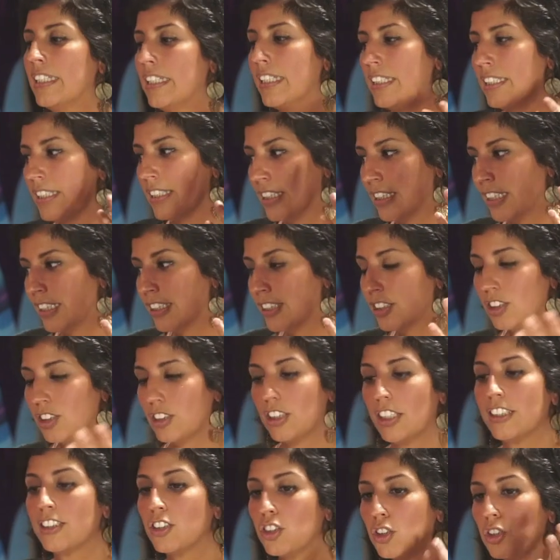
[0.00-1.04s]

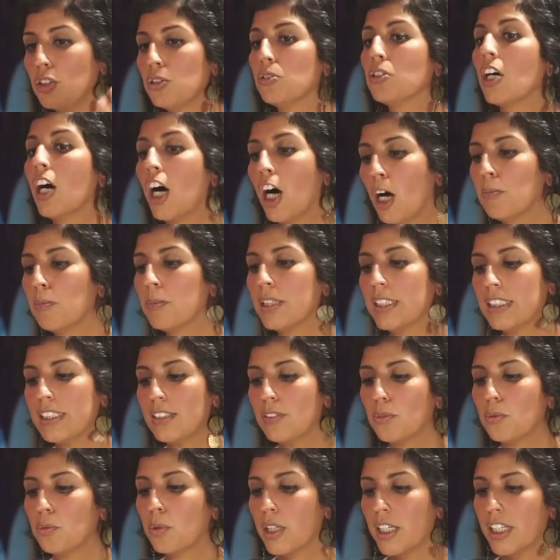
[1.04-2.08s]
It's too common
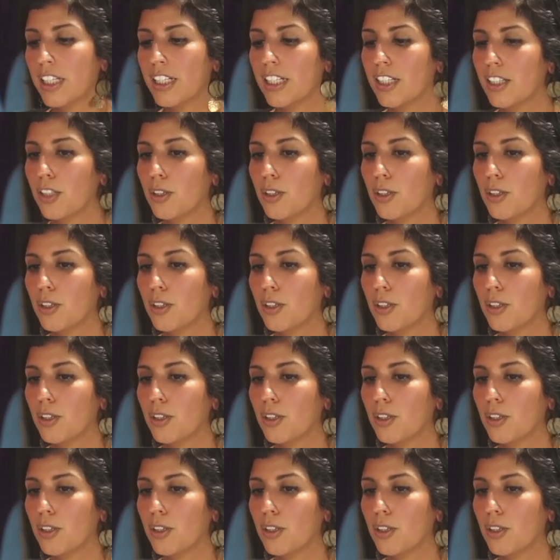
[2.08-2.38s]
where